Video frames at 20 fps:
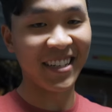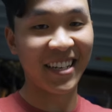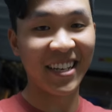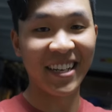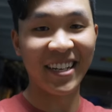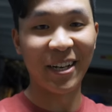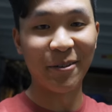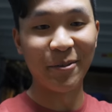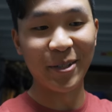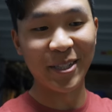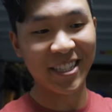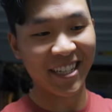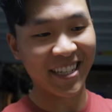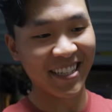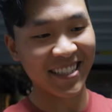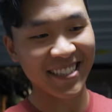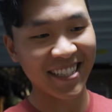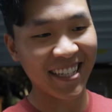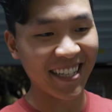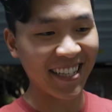again, I wish I
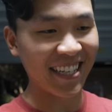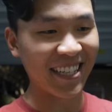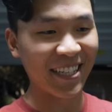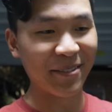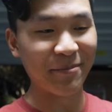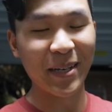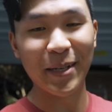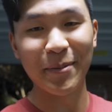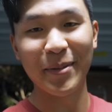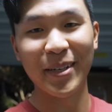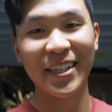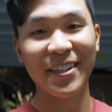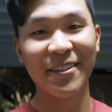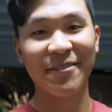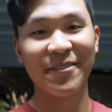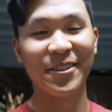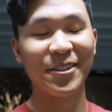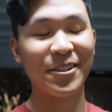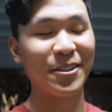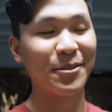could say that it made me hit
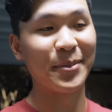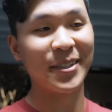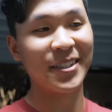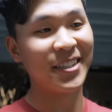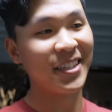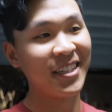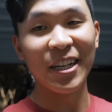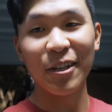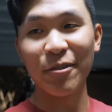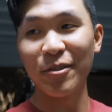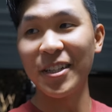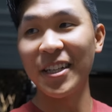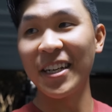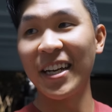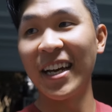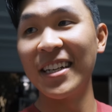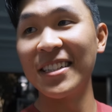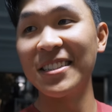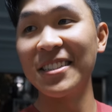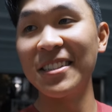it further, but it really
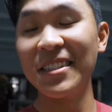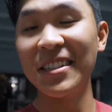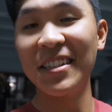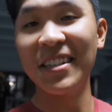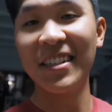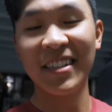hasn't.